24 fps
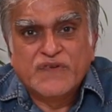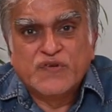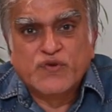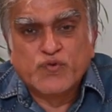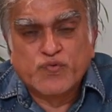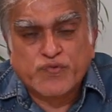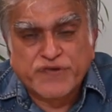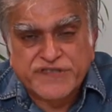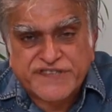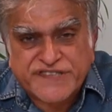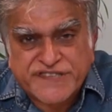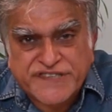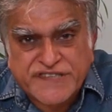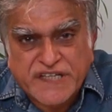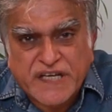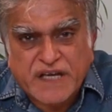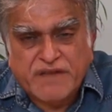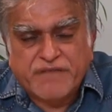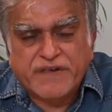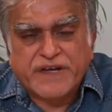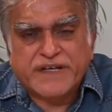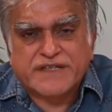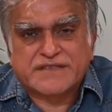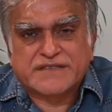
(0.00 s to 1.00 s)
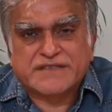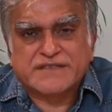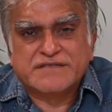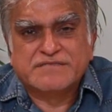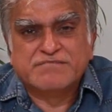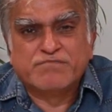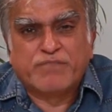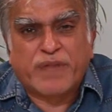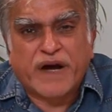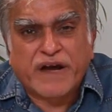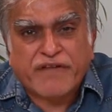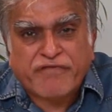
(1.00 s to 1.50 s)
You receive it
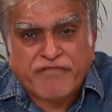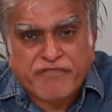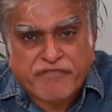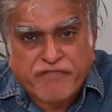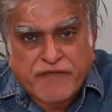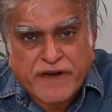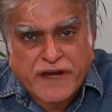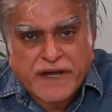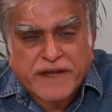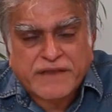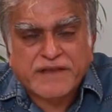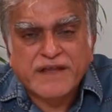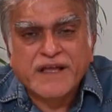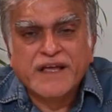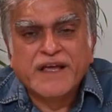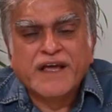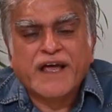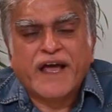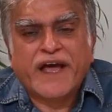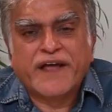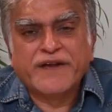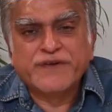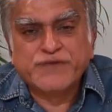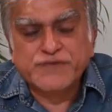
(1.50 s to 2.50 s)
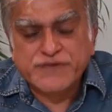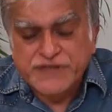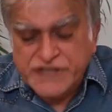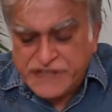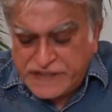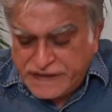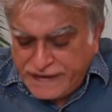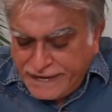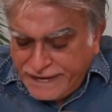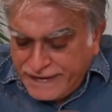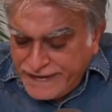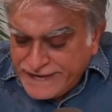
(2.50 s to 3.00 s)
by faith and you
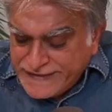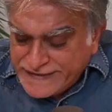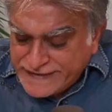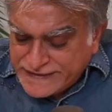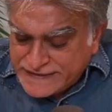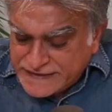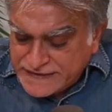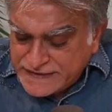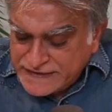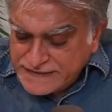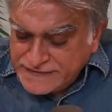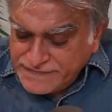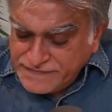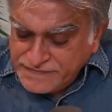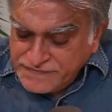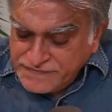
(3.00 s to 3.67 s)
declare it.